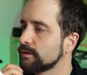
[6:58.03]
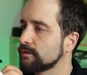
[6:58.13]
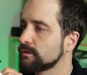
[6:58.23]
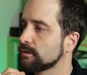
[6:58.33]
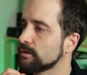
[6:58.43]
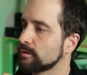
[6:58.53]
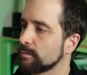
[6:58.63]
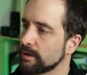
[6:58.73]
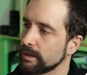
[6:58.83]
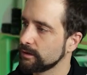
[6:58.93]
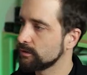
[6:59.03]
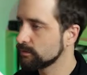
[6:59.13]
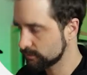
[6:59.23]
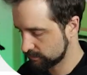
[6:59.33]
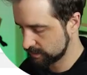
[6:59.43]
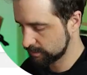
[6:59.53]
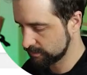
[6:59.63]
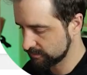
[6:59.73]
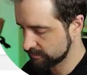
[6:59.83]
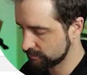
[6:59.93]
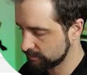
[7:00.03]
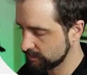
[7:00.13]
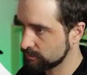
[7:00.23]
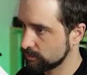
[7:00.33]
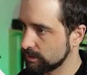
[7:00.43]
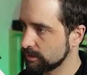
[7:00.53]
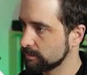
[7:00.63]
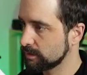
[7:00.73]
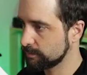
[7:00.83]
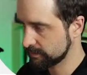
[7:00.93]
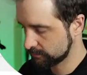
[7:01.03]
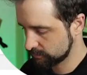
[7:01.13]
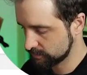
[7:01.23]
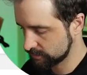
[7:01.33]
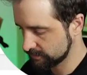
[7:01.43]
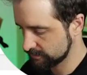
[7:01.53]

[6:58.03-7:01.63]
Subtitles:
So my username is mitwi, my password